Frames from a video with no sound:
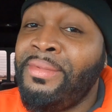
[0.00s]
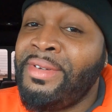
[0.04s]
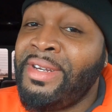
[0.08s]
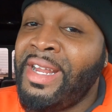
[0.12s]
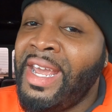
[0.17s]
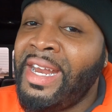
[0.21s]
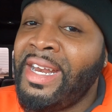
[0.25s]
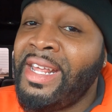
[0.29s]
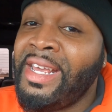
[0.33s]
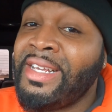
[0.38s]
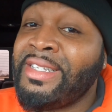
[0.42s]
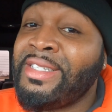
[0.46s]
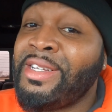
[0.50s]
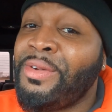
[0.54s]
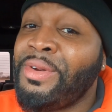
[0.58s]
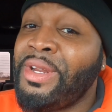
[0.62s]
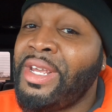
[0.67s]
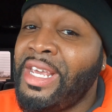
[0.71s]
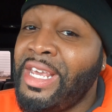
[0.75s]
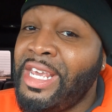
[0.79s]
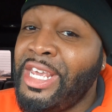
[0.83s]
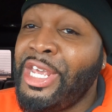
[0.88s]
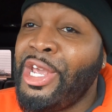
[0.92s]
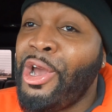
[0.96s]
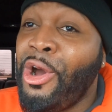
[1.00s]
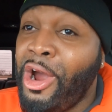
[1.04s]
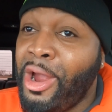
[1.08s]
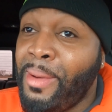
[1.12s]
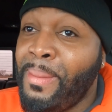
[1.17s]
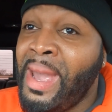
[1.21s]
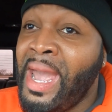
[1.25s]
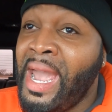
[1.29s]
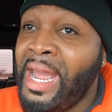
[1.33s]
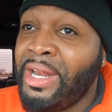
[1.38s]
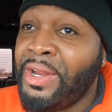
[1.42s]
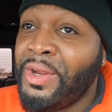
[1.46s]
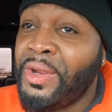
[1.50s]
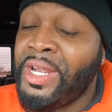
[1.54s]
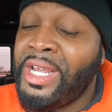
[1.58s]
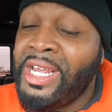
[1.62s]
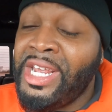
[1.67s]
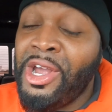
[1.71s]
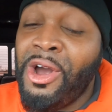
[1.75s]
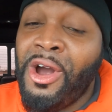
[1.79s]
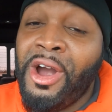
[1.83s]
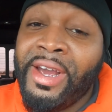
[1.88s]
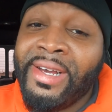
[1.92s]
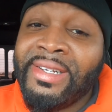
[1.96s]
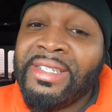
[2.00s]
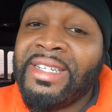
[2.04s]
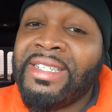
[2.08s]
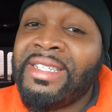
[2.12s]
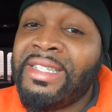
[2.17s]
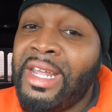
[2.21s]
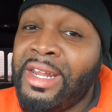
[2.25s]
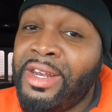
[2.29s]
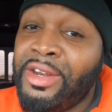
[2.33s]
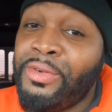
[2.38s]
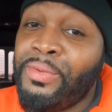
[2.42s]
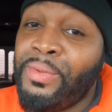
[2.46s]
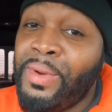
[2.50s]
that is on the ER battery. ER is extended